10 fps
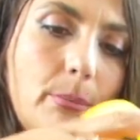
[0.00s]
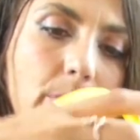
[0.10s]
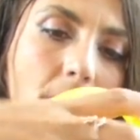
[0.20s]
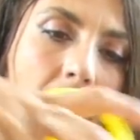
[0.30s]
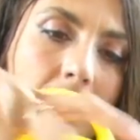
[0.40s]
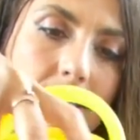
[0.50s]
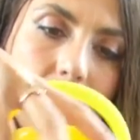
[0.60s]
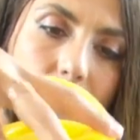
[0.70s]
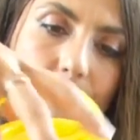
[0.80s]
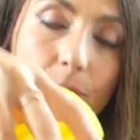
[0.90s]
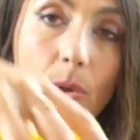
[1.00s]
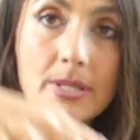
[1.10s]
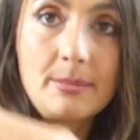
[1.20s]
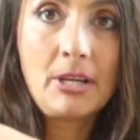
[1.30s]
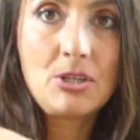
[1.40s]
blood, or
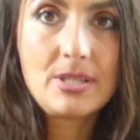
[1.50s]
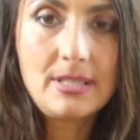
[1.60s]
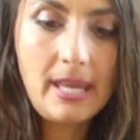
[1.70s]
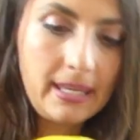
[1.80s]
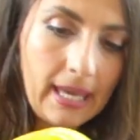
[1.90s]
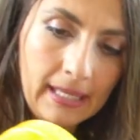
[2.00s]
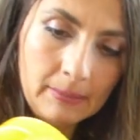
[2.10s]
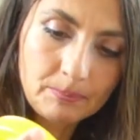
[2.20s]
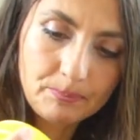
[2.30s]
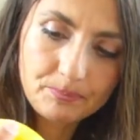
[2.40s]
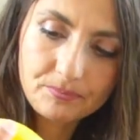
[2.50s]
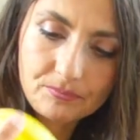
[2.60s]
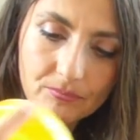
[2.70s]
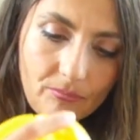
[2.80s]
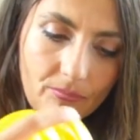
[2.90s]
as much as they can
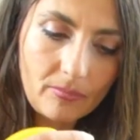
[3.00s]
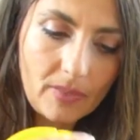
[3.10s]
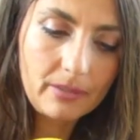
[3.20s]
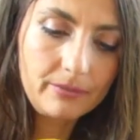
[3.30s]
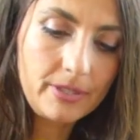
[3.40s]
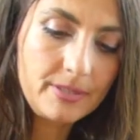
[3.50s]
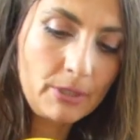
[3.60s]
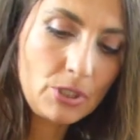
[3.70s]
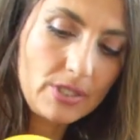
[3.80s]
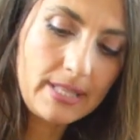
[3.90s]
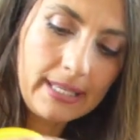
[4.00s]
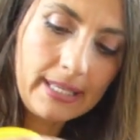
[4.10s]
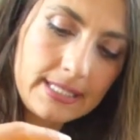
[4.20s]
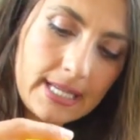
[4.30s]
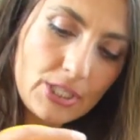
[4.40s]

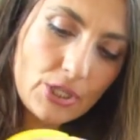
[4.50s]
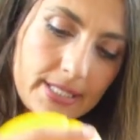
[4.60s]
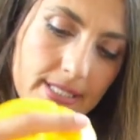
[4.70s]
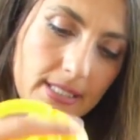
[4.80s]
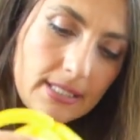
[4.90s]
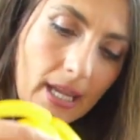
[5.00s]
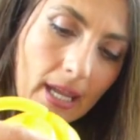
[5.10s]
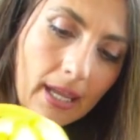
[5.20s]
digest it.